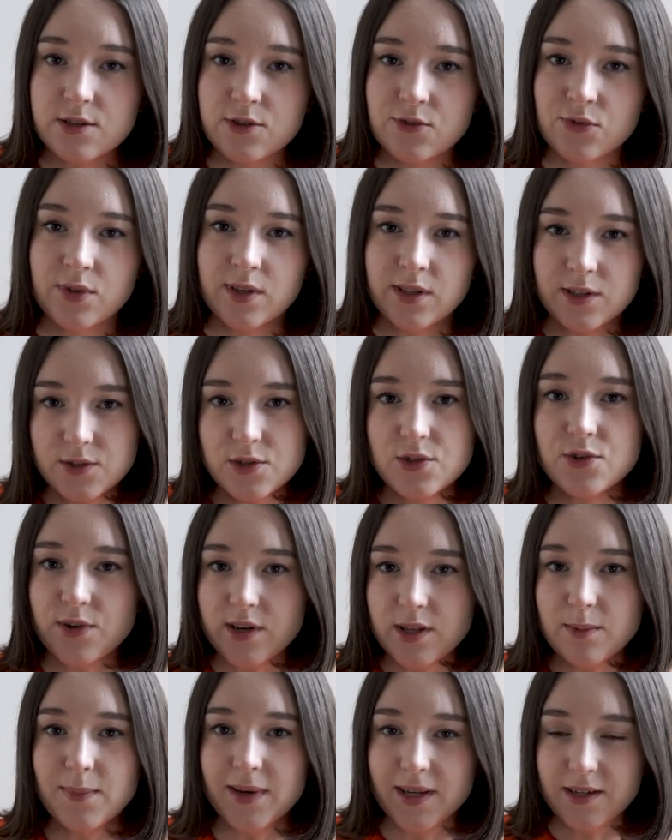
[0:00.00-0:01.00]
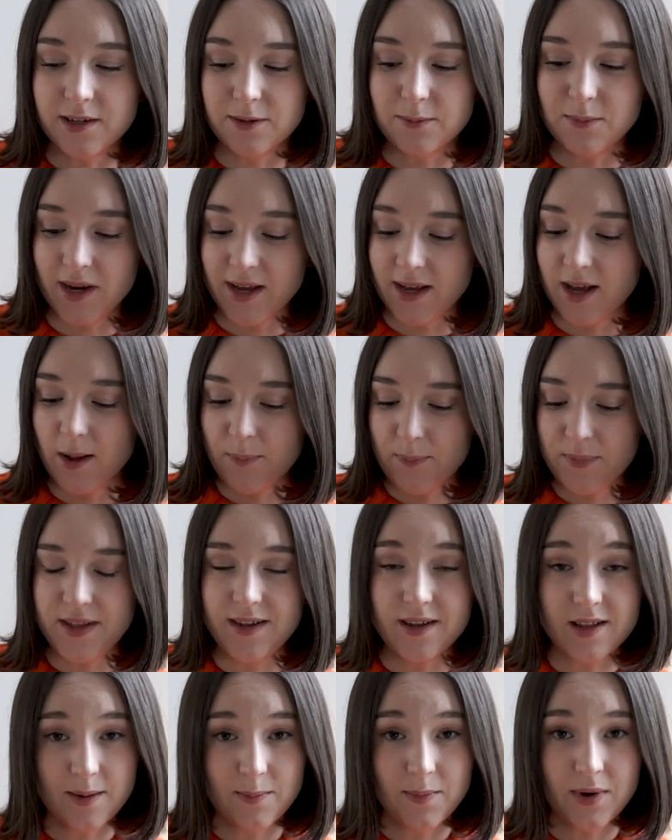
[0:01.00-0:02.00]
to illustrate better my
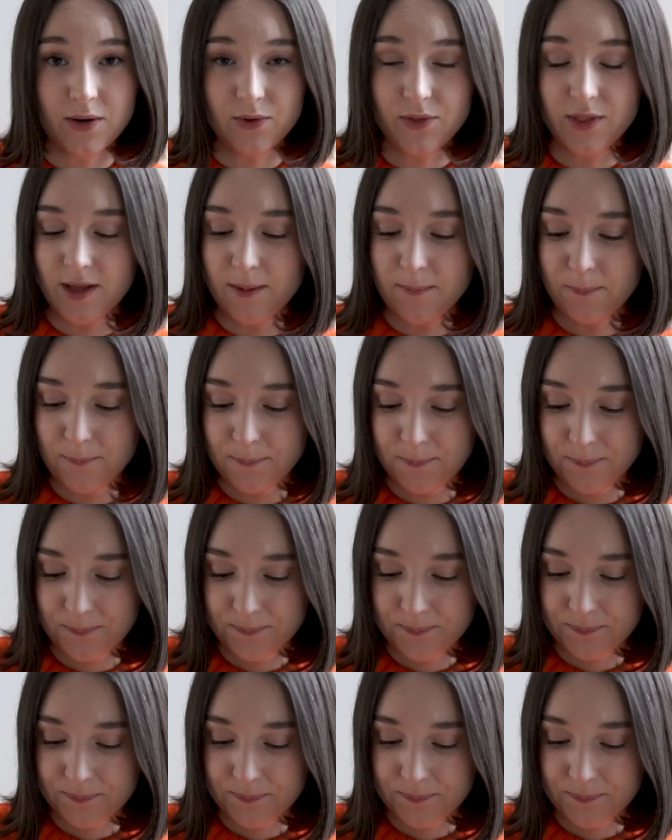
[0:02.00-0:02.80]
opinion about them.